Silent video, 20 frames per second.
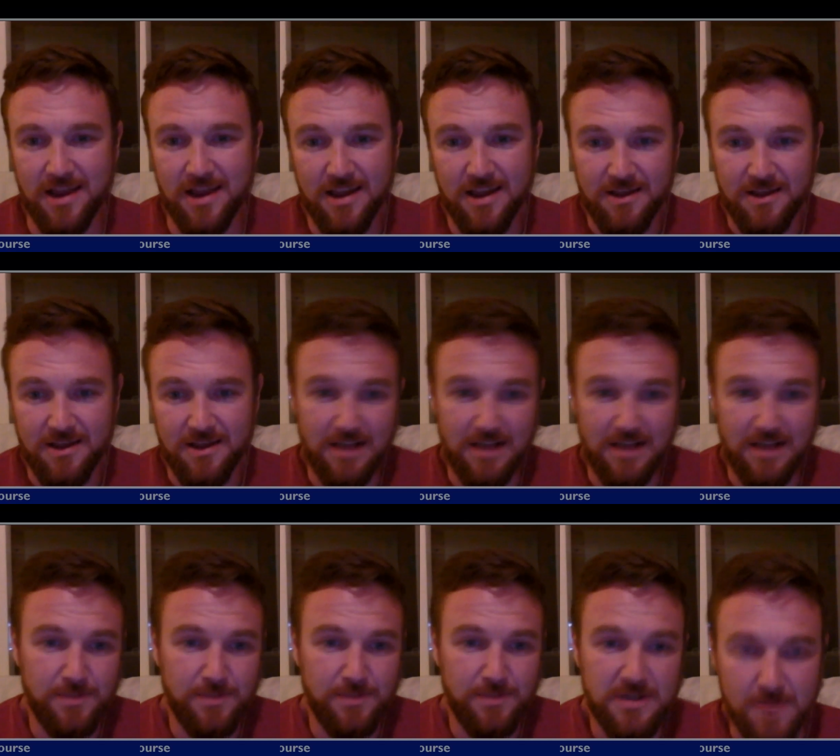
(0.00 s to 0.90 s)
that
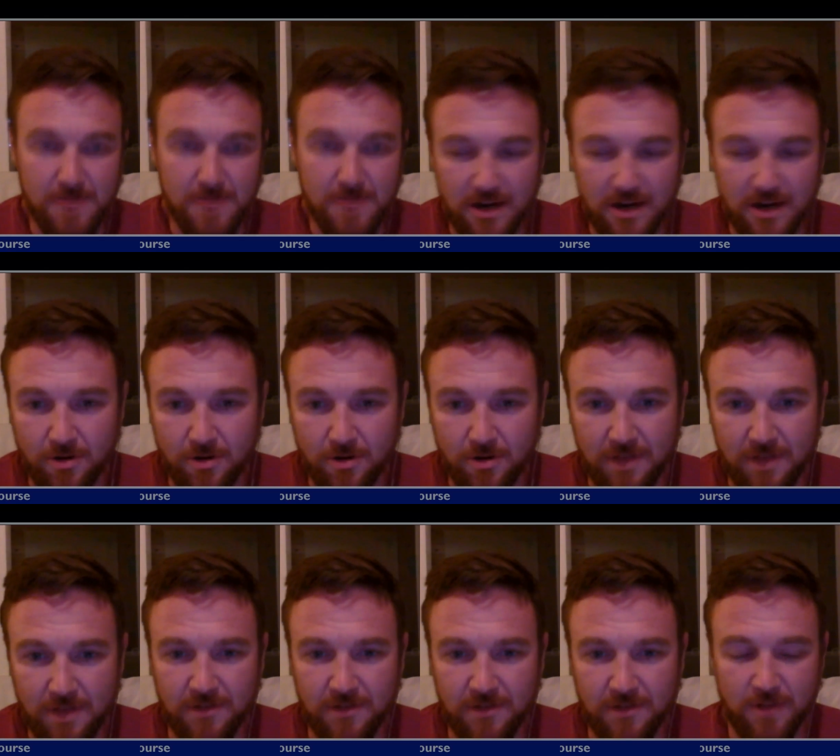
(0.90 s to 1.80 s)
speaks to me on a whole
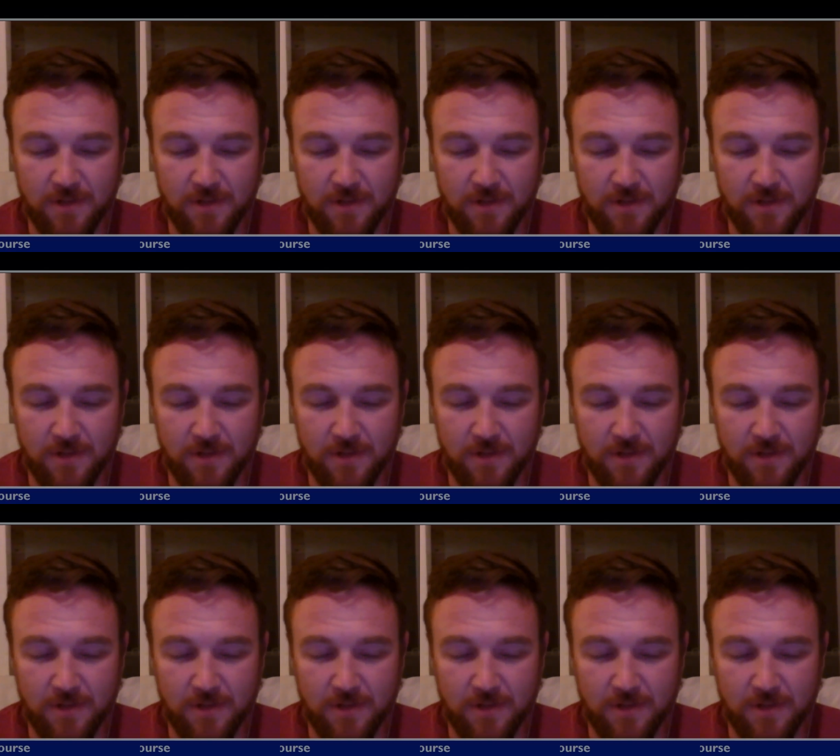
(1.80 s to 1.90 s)
different level.